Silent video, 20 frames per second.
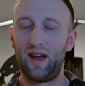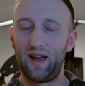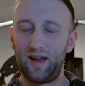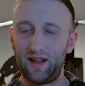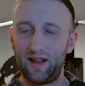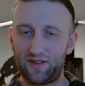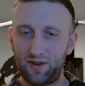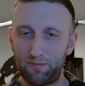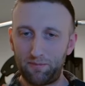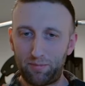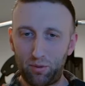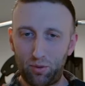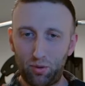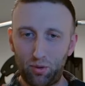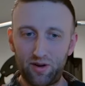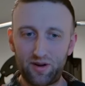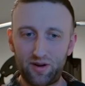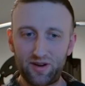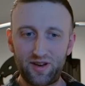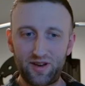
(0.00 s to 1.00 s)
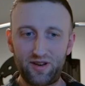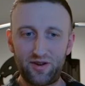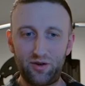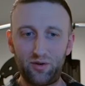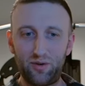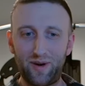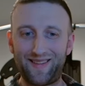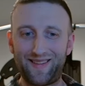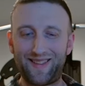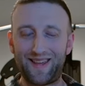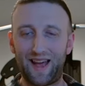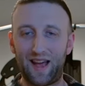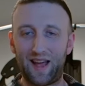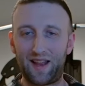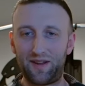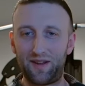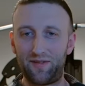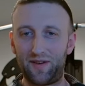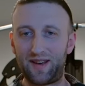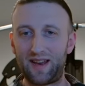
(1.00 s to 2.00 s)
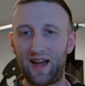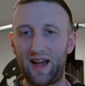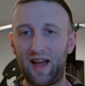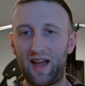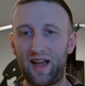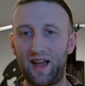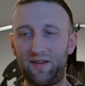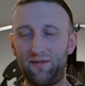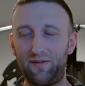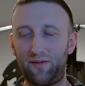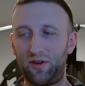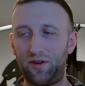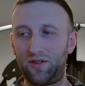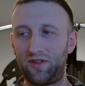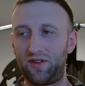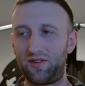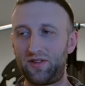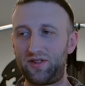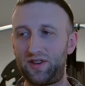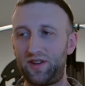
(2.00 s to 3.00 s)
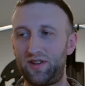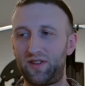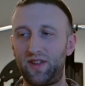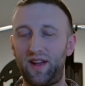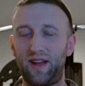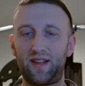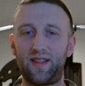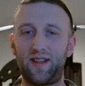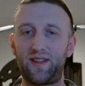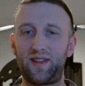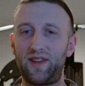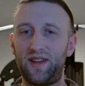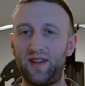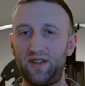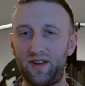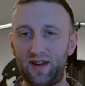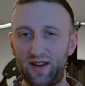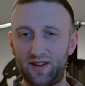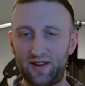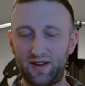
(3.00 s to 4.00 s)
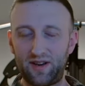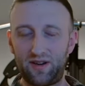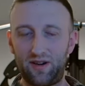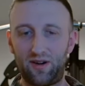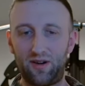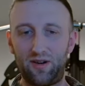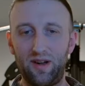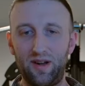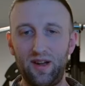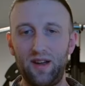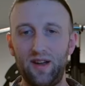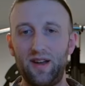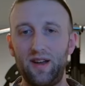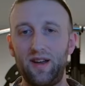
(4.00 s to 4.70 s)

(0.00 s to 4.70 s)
It's important to do at the end of a diet versus just like, let's say you get to